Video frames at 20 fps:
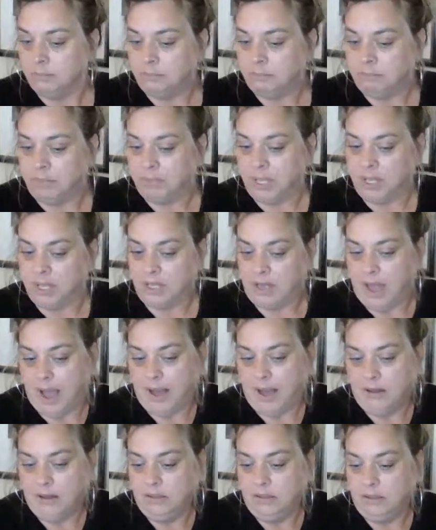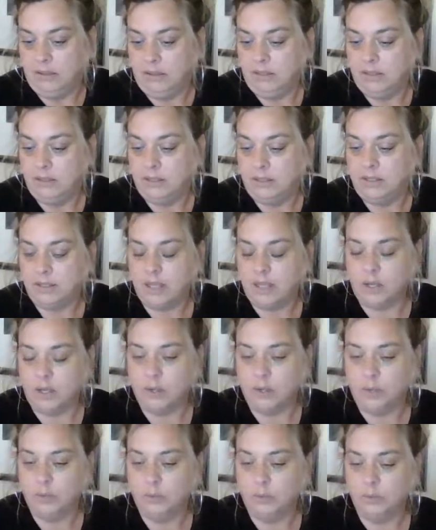But yeah,
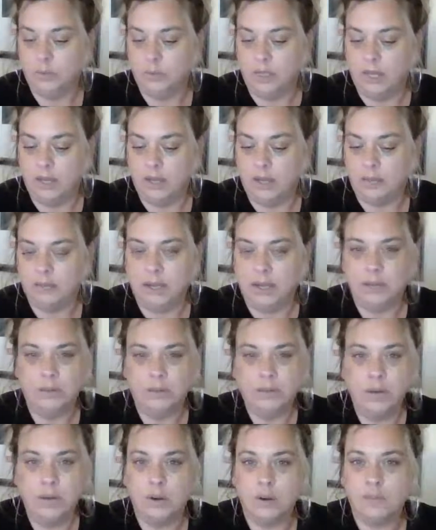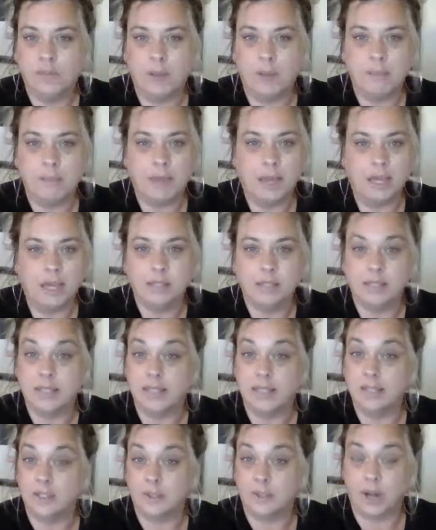so I don't know if I'm making
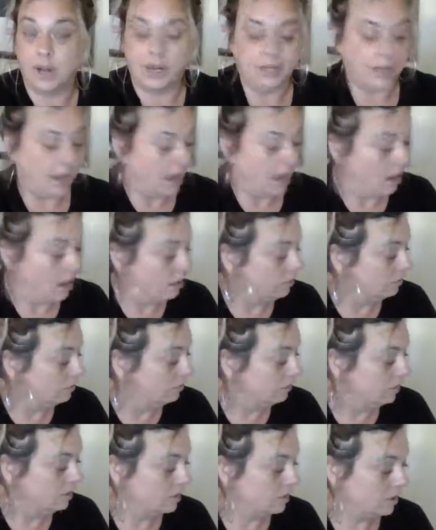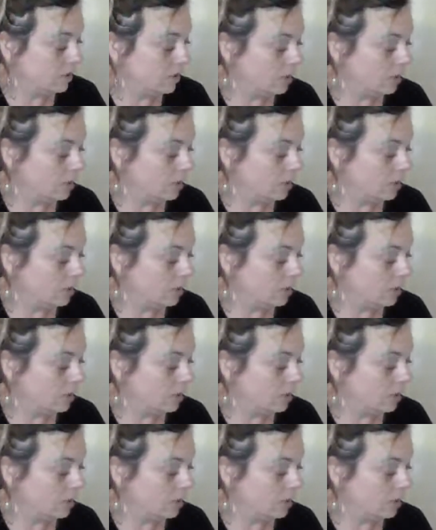sense right now to